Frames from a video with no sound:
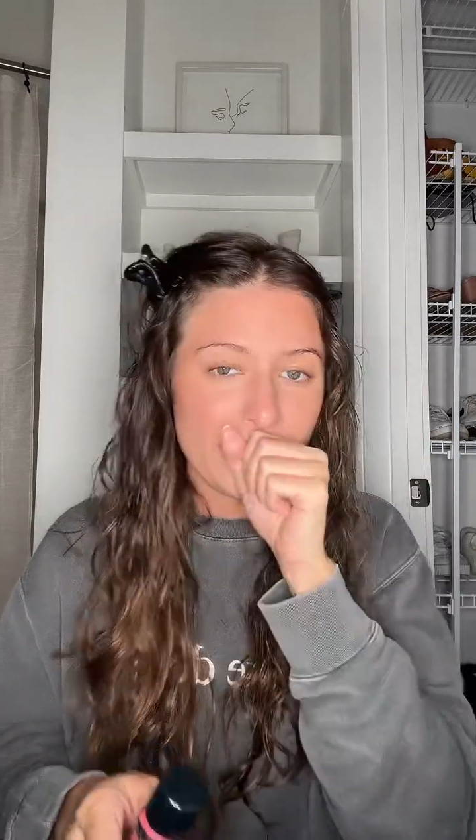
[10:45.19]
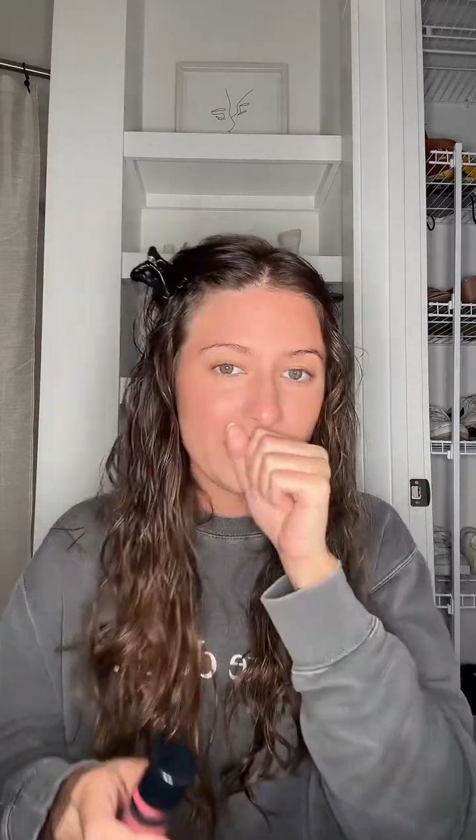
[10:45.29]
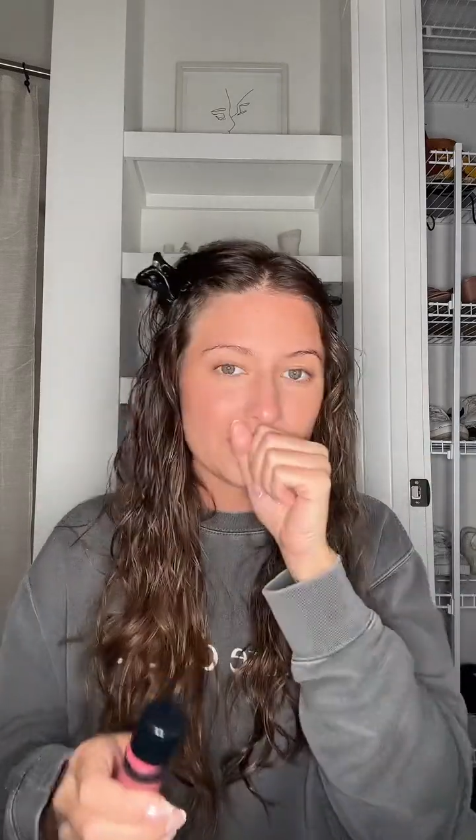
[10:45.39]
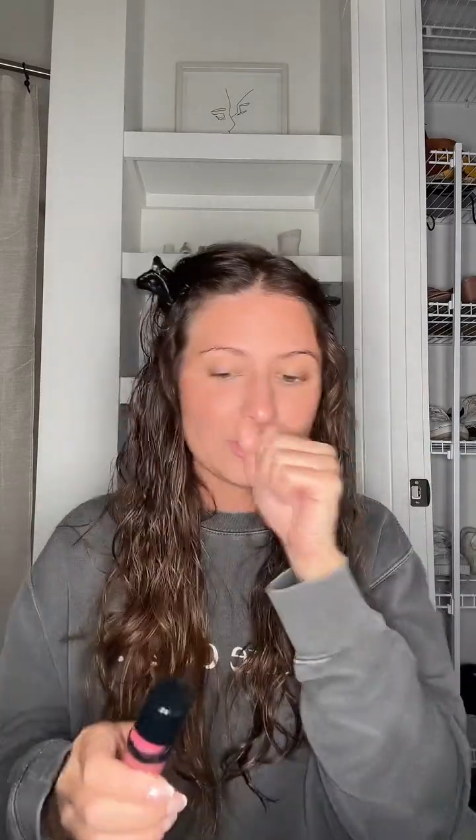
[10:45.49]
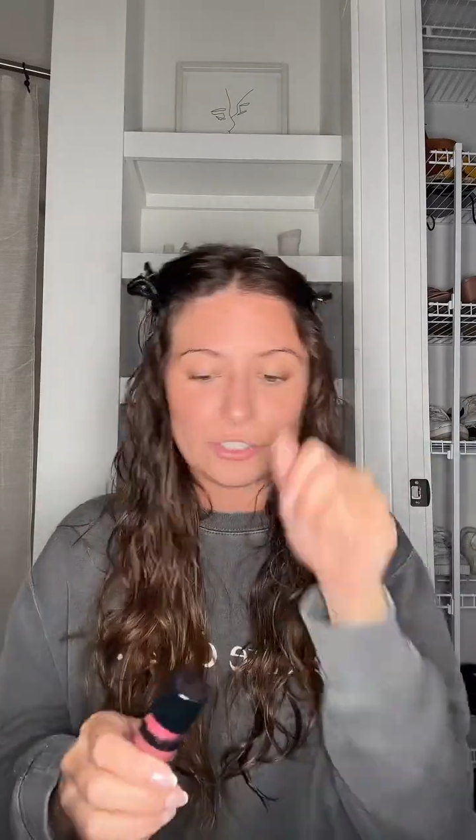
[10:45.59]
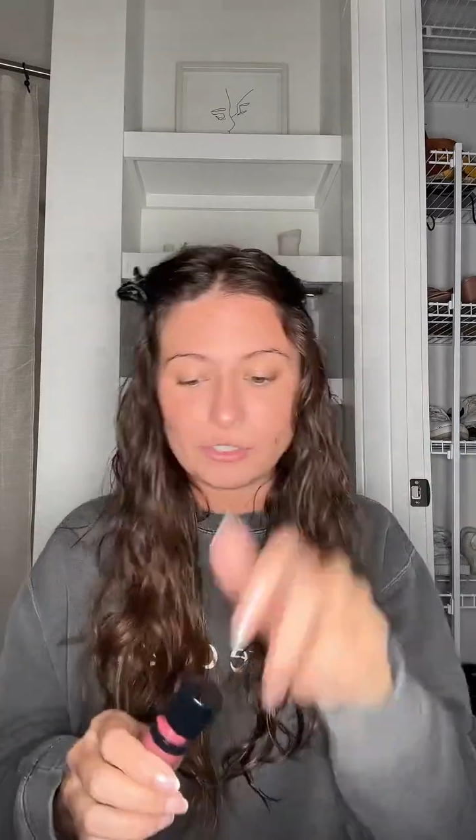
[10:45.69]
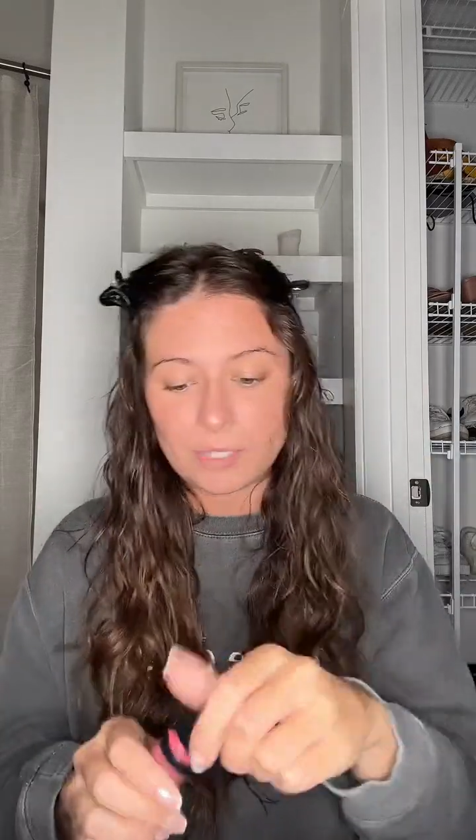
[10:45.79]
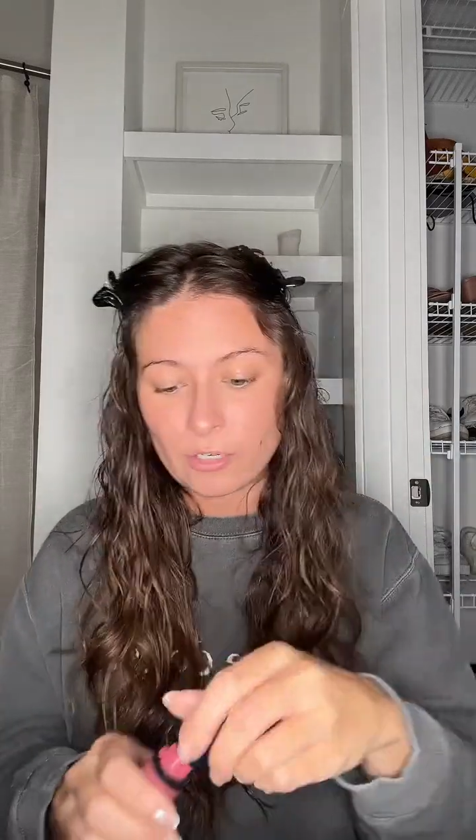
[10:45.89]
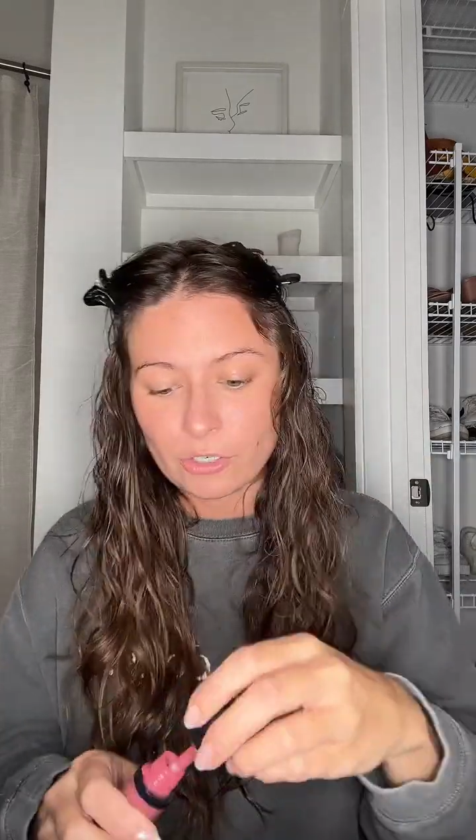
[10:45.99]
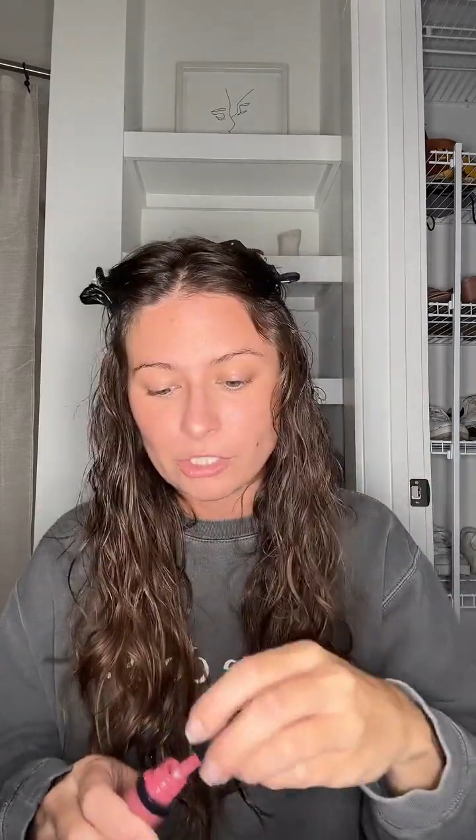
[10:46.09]
Excuse me,
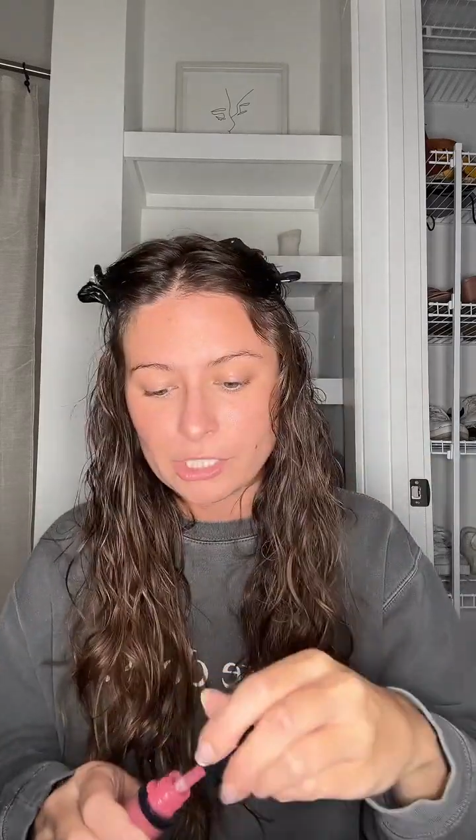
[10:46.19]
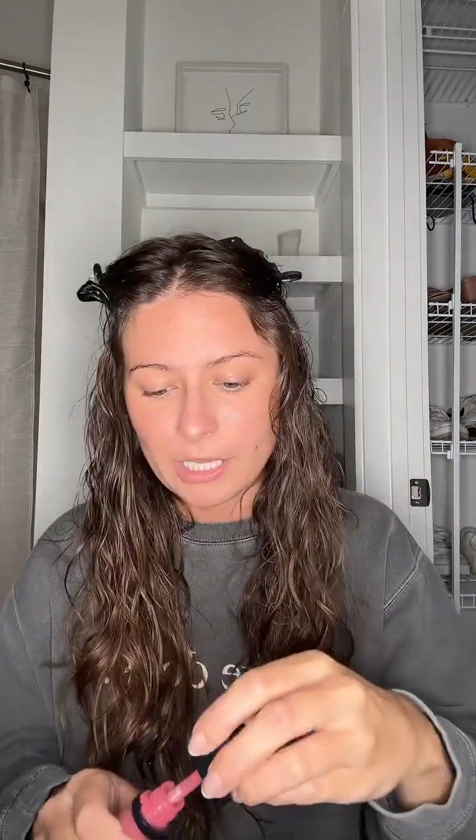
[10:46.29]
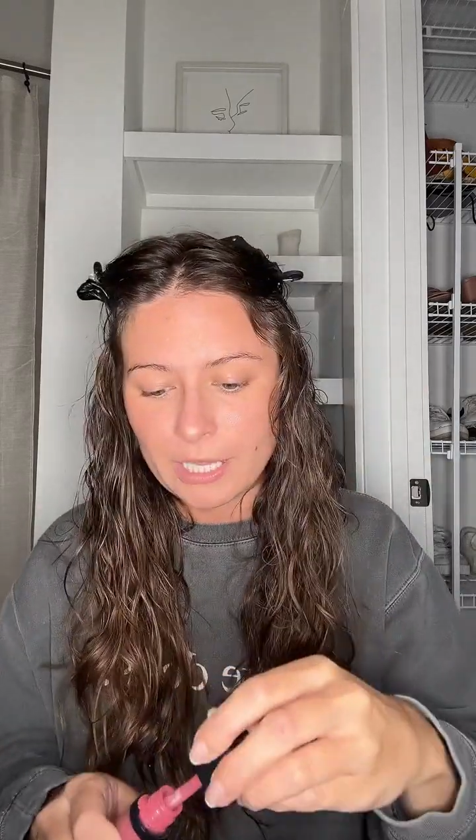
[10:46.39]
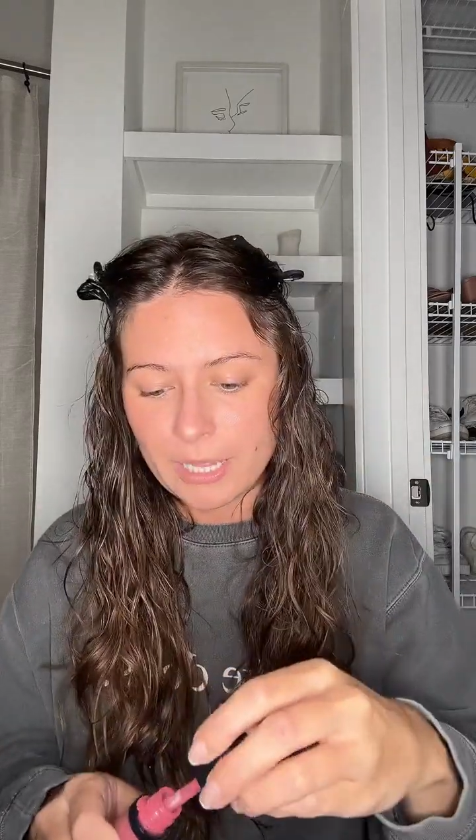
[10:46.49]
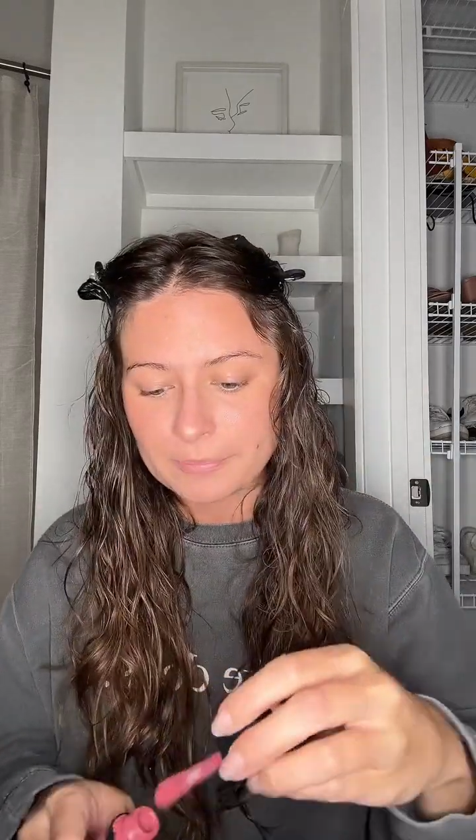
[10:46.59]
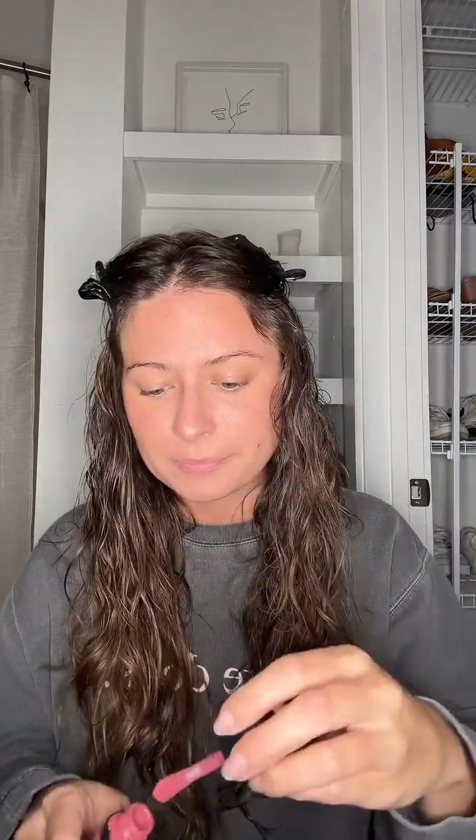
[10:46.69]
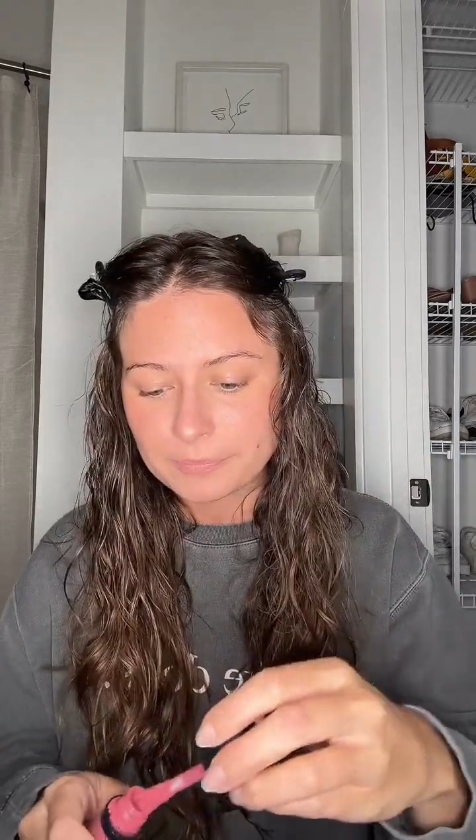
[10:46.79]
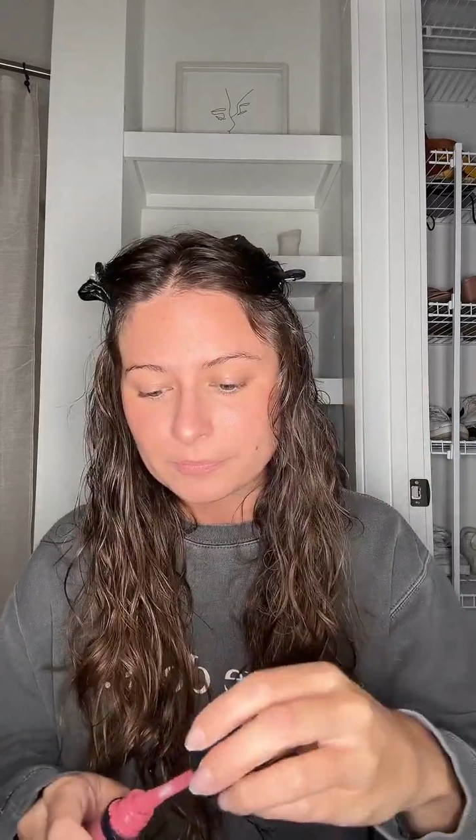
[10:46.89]
I don't understand that.